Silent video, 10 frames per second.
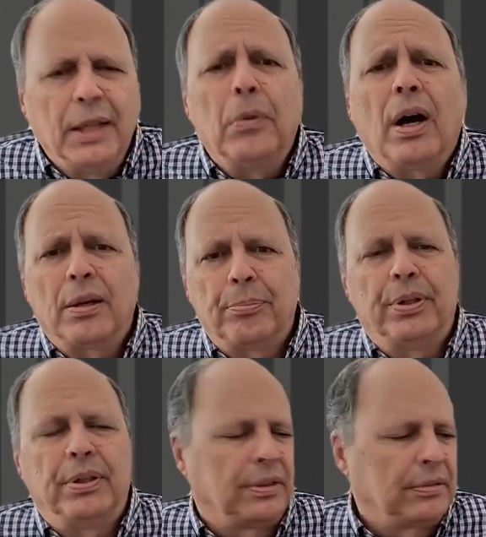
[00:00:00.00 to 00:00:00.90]
in my
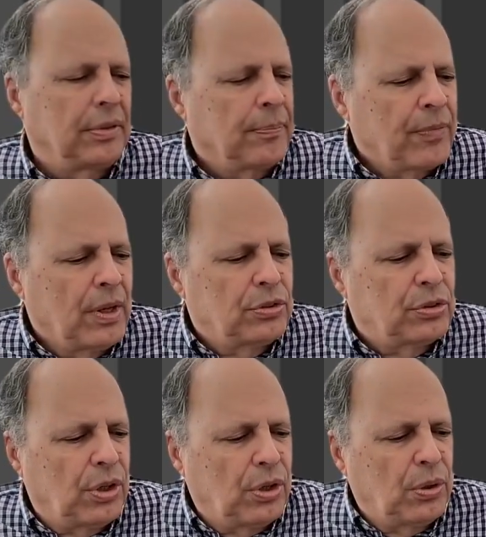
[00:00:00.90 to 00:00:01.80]
opinion.
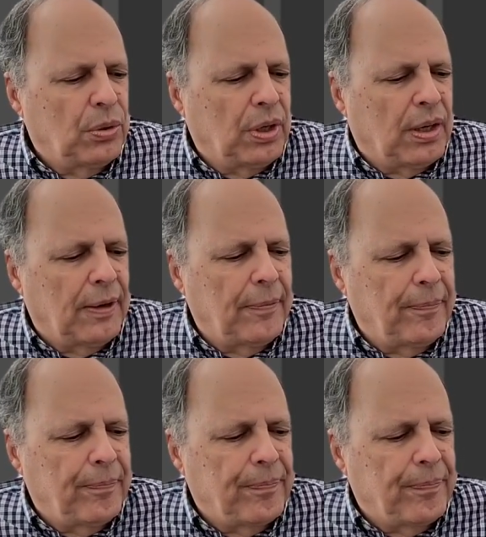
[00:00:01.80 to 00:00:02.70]
So
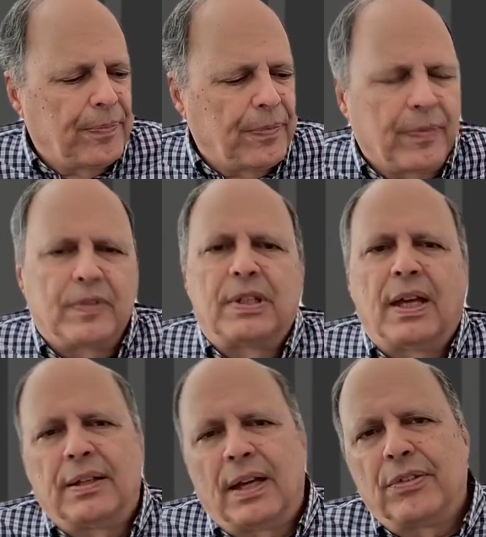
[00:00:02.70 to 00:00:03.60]
um,
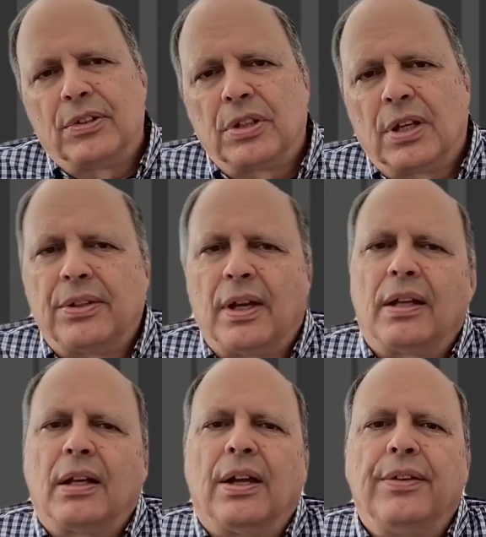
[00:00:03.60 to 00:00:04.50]
having said
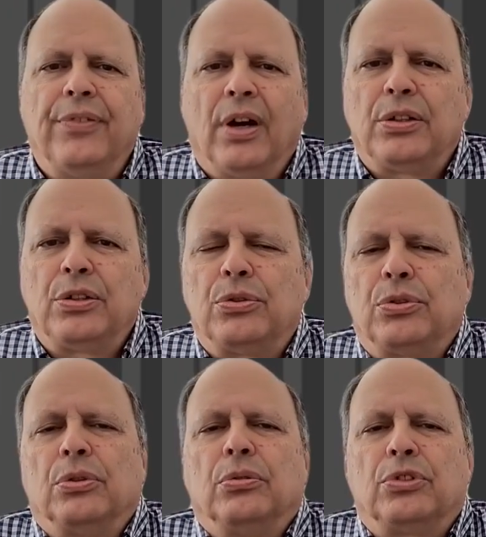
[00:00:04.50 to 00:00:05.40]
that, I invite you
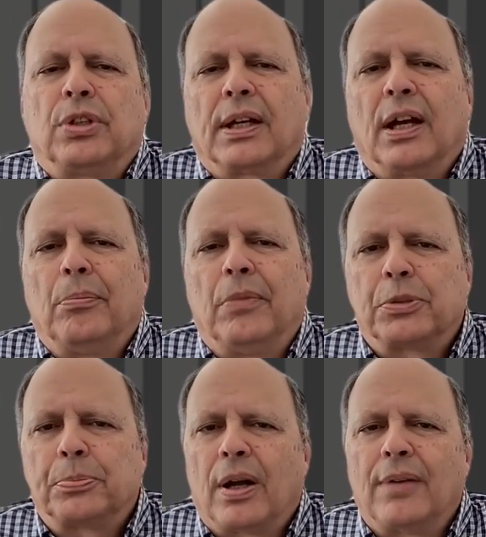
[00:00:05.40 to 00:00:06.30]
to check out my
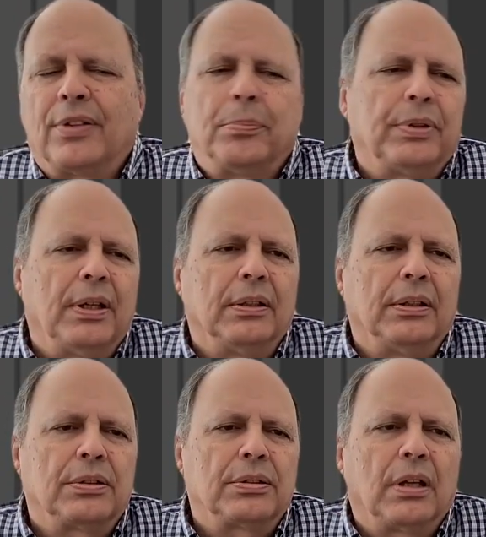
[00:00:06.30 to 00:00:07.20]
Spotify
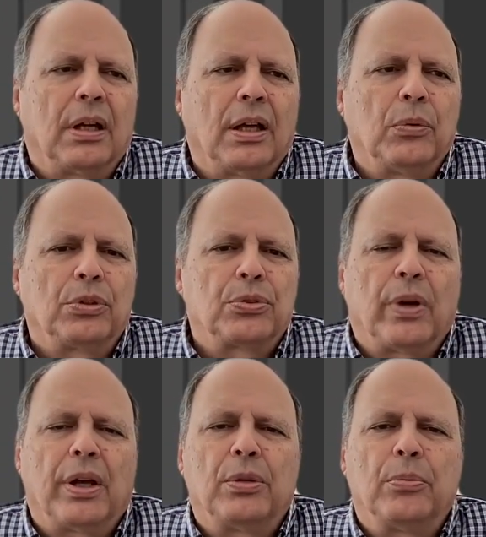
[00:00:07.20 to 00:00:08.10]
playlist. I will
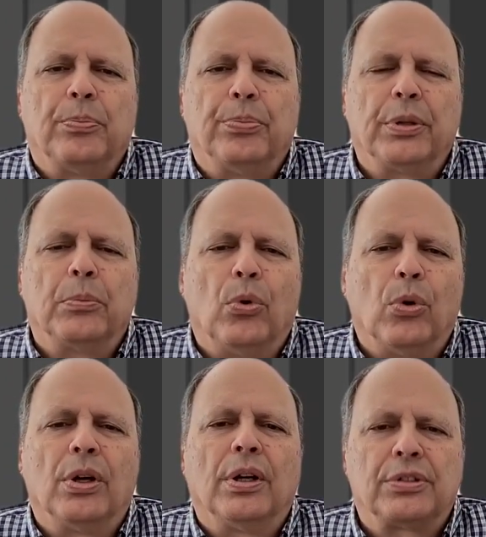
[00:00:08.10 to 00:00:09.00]
try to bring
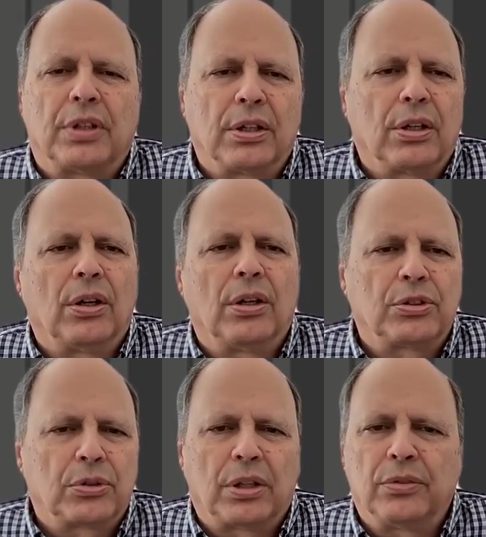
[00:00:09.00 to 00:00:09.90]
more as I go,
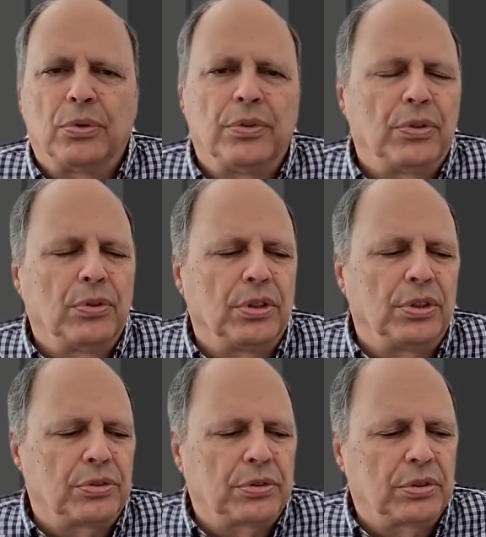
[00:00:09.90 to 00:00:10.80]
as I review
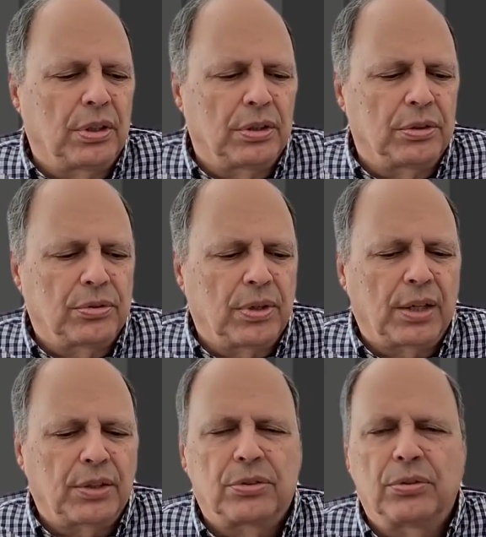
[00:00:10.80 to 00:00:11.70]
these uh,
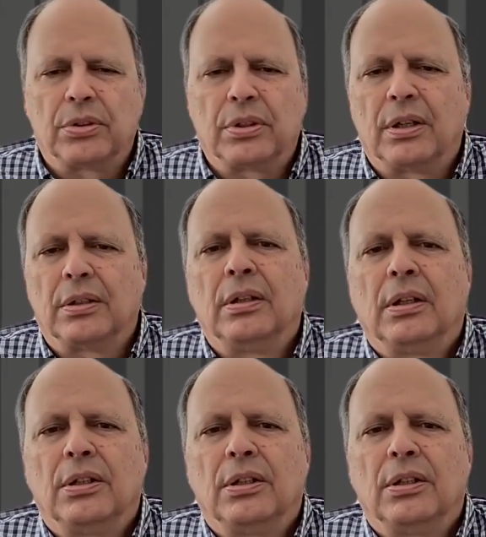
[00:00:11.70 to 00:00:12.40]
tracks to the,